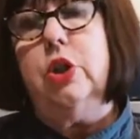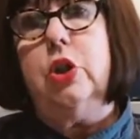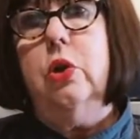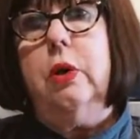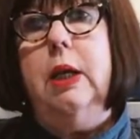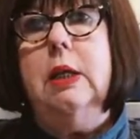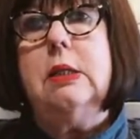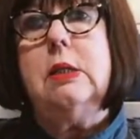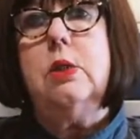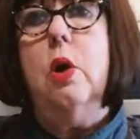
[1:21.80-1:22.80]
cooking is
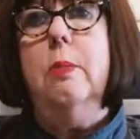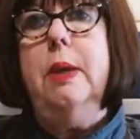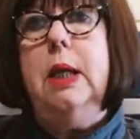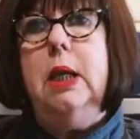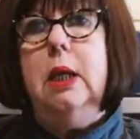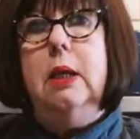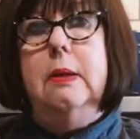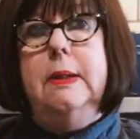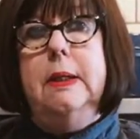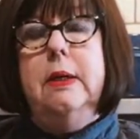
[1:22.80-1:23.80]
so many
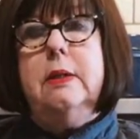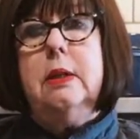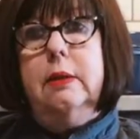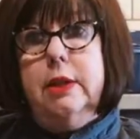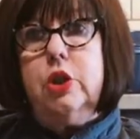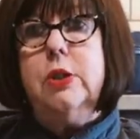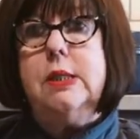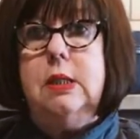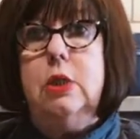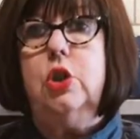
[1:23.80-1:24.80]

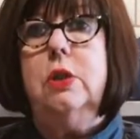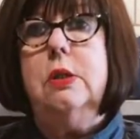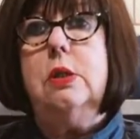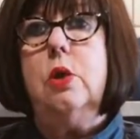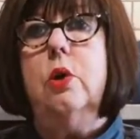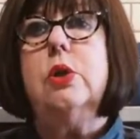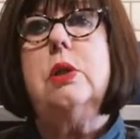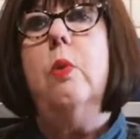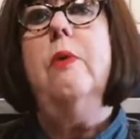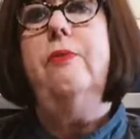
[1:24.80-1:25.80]
delicious dishes are
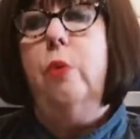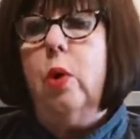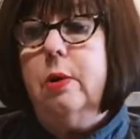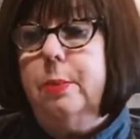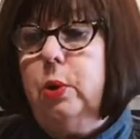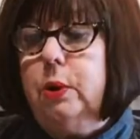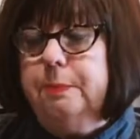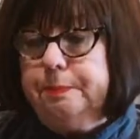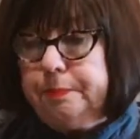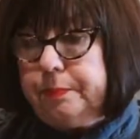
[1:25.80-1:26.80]
so affordable.
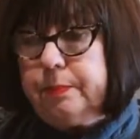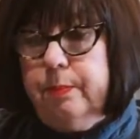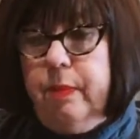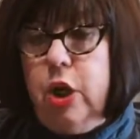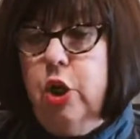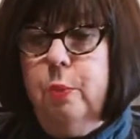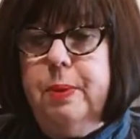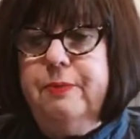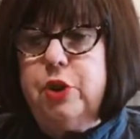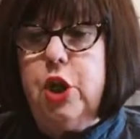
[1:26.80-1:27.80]
You know,
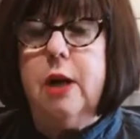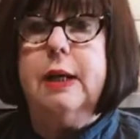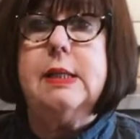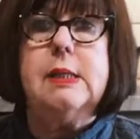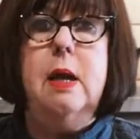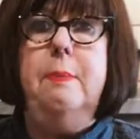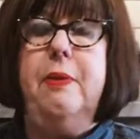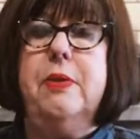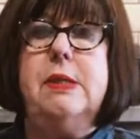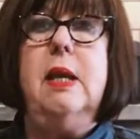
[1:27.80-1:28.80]
beef chuck is
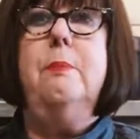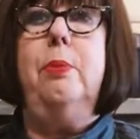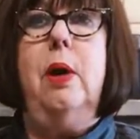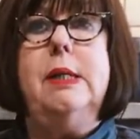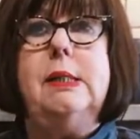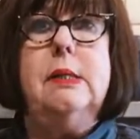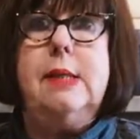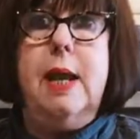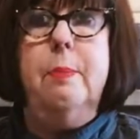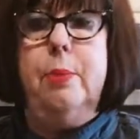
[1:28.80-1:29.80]
about the same price
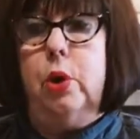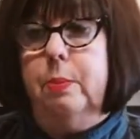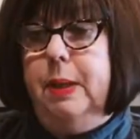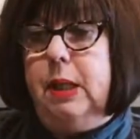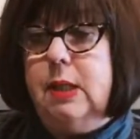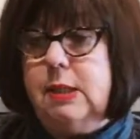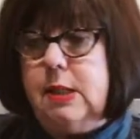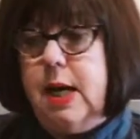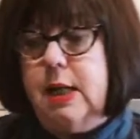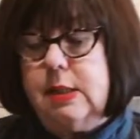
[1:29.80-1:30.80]
as hamburger meat these
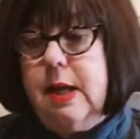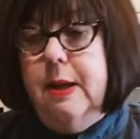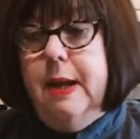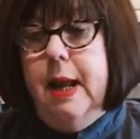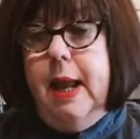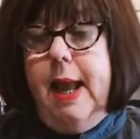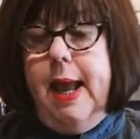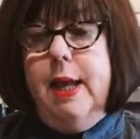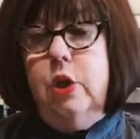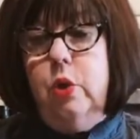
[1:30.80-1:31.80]
days.
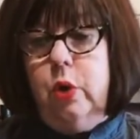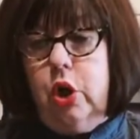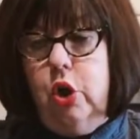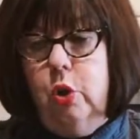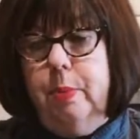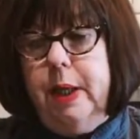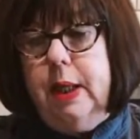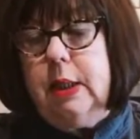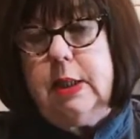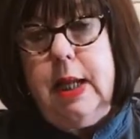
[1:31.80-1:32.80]
And you cube
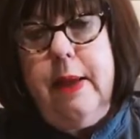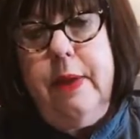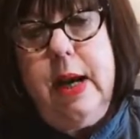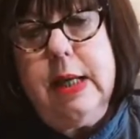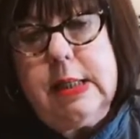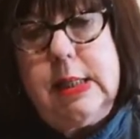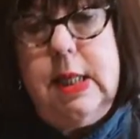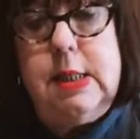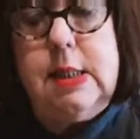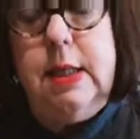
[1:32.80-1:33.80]
it, and then I season